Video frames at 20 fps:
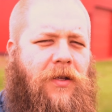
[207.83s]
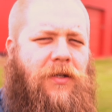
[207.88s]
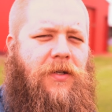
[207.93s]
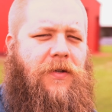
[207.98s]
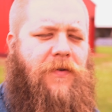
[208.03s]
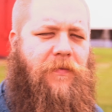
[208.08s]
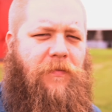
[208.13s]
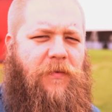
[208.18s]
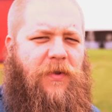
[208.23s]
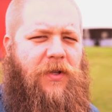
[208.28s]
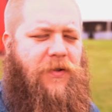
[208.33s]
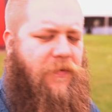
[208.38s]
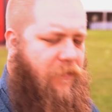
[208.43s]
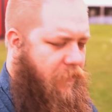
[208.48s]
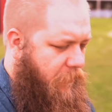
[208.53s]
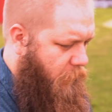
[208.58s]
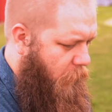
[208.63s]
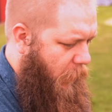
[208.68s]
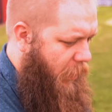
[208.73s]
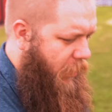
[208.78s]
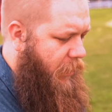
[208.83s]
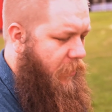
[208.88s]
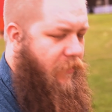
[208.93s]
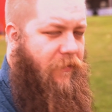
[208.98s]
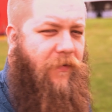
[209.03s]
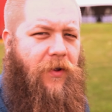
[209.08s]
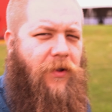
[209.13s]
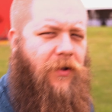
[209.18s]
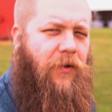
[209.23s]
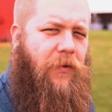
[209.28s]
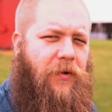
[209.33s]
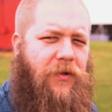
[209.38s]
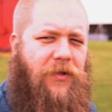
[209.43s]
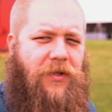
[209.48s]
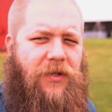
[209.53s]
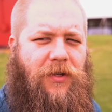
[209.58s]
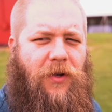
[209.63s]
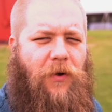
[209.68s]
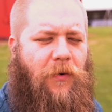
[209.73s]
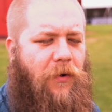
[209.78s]
This this wedding venue is
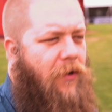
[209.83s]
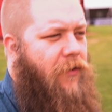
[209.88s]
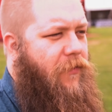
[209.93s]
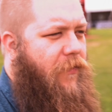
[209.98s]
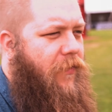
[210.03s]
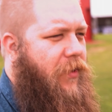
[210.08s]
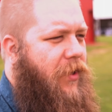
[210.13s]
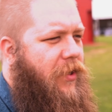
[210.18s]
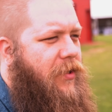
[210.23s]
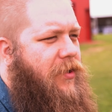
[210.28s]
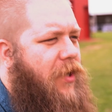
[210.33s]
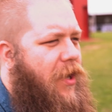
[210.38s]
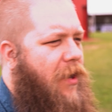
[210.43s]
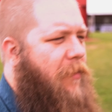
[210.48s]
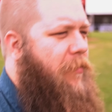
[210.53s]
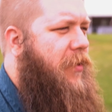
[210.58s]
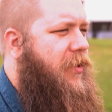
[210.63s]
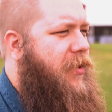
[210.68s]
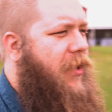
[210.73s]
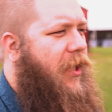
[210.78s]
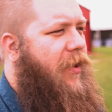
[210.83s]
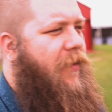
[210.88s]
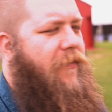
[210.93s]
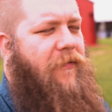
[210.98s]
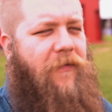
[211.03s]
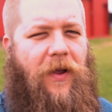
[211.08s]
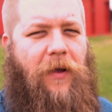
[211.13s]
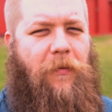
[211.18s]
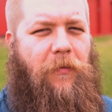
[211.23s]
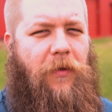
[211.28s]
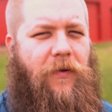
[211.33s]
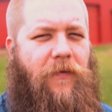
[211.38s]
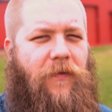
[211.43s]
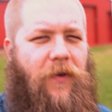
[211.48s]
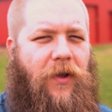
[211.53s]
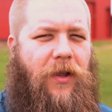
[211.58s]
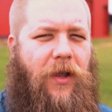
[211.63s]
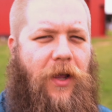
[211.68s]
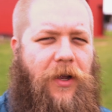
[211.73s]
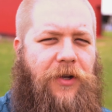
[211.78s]
so over the top. It's like a family
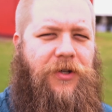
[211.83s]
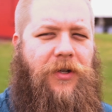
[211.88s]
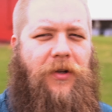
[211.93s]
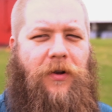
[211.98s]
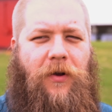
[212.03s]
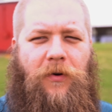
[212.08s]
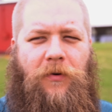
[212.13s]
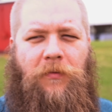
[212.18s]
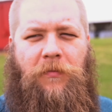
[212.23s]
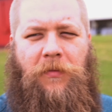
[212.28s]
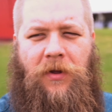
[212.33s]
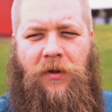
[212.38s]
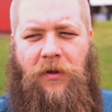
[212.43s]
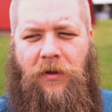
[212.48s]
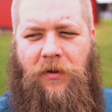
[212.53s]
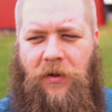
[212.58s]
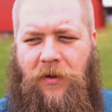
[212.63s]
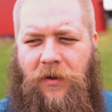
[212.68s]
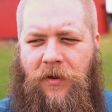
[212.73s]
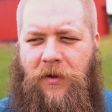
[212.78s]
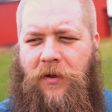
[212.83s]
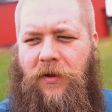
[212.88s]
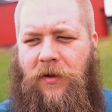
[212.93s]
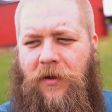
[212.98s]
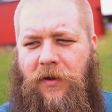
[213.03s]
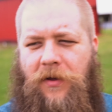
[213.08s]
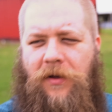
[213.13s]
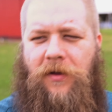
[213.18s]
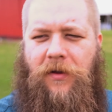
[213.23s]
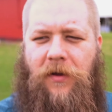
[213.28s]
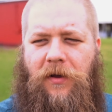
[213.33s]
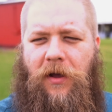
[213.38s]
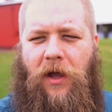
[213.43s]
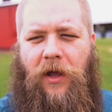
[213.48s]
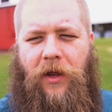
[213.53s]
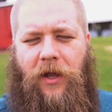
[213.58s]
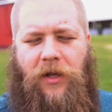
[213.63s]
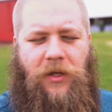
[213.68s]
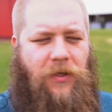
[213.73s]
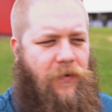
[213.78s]
vacation home,
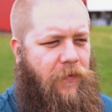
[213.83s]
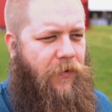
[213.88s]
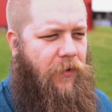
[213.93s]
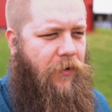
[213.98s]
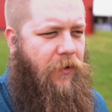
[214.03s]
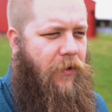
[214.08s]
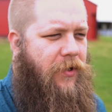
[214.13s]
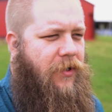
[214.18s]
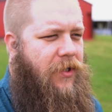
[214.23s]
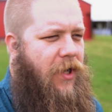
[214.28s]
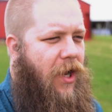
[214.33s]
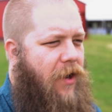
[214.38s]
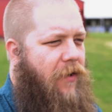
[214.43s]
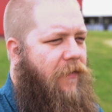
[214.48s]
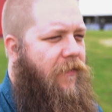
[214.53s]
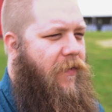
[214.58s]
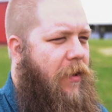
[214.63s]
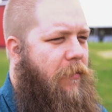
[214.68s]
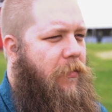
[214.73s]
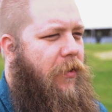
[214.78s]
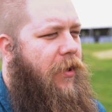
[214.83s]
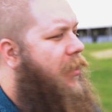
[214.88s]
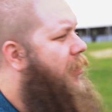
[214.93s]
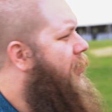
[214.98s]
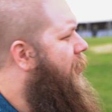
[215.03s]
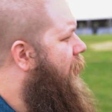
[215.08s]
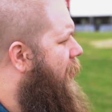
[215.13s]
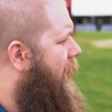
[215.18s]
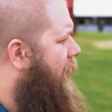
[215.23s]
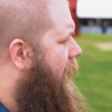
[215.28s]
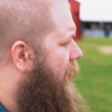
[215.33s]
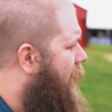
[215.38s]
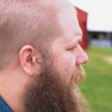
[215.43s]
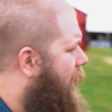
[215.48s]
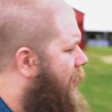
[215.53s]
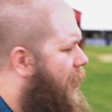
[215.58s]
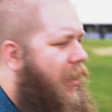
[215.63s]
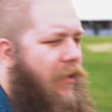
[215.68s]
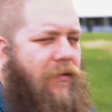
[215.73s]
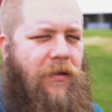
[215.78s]
I guess, for their entire family.
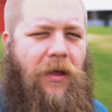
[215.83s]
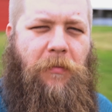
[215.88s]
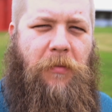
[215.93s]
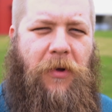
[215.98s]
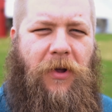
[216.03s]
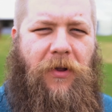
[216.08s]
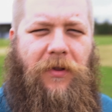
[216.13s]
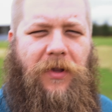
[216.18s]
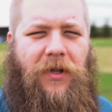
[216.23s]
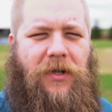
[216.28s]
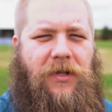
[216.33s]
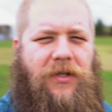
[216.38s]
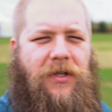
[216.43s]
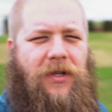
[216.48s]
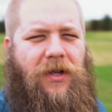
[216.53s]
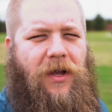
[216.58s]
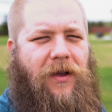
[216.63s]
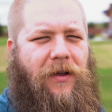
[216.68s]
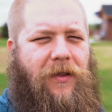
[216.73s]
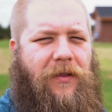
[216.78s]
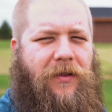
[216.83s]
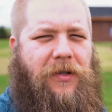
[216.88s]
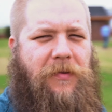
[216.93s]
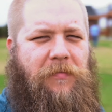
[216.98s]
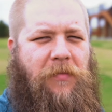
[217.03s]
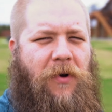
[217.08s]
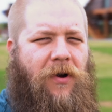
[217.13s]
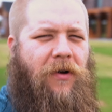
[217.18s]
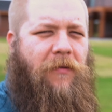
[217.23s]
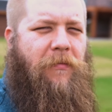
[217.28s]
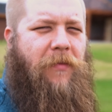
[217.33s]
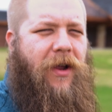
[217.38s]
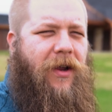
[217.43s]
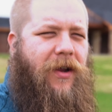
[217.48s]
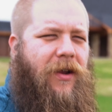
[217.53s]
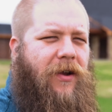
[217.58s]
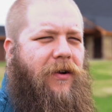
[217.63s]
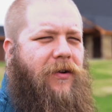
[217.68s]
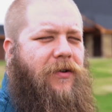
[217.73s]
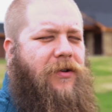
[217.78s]
And they built this uh, this barn
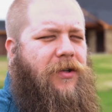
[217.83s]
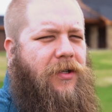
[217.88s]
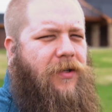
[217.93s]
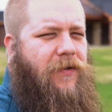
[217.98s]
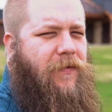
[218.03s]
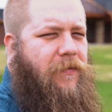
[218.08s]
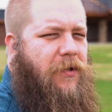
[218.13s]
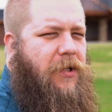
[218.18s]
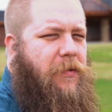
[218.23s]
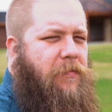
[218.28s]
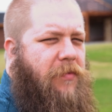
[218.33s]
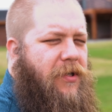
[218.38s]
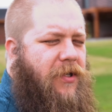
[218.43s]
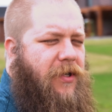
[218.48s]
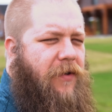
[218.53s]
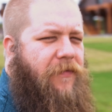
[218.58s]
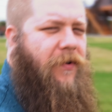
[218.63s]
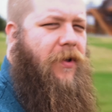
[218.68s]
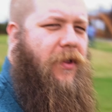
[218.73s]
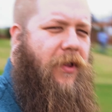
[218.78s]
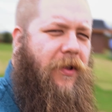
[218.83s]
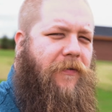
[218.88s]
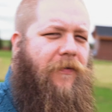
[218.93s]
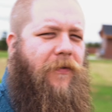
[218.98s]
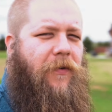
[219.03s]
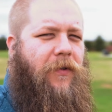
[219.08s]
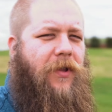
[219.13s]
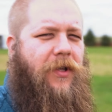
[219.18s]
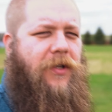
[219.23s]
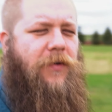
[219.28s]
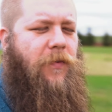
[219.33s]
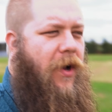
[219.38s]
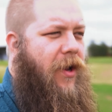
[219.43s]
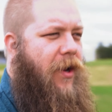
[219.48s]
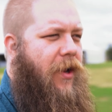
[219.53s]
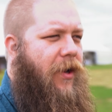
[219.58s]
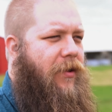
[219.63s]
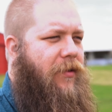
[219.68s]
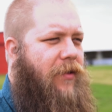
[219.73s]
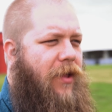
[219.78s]
back here just specifically for this
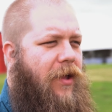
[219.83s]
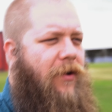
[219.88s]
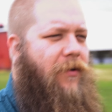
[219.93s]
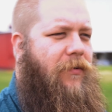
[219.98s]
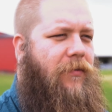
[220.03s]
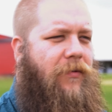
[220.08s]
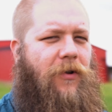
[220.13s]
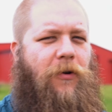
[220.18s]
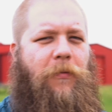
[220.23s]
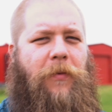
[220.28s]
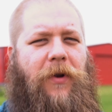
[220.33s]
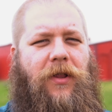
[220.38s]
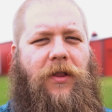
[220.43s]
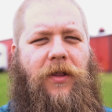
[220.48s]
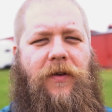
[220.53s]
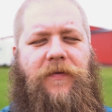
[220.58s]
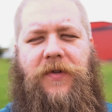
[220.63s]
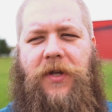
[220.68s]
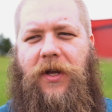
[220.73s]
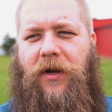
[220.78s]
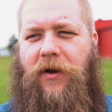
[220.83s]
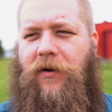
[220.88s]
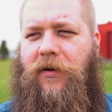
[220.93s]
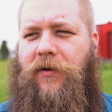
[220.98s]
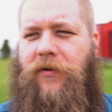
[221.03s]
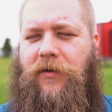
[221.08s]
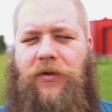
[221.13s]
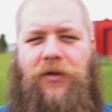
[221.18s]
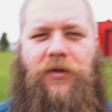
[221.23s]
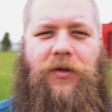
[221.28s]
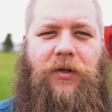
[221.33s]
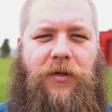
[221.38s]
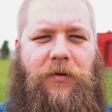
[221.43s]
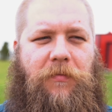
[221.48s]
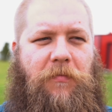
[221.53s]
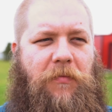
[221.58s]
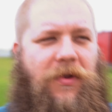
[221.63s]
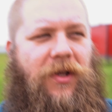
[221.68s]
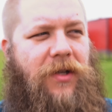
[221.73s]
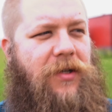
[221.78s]
wedding. They don't. Nobody lives here. It's just
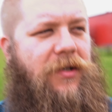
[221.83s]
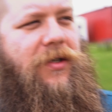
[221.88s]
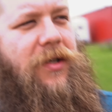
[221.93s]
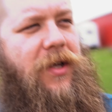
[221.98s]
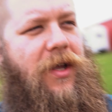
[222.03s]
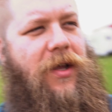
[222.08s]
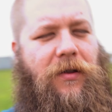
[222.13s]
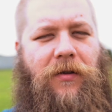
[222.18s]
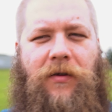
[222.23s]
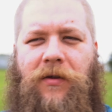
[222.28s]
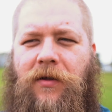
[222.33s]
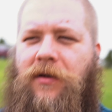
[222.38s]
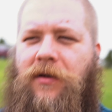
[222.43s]
this is it.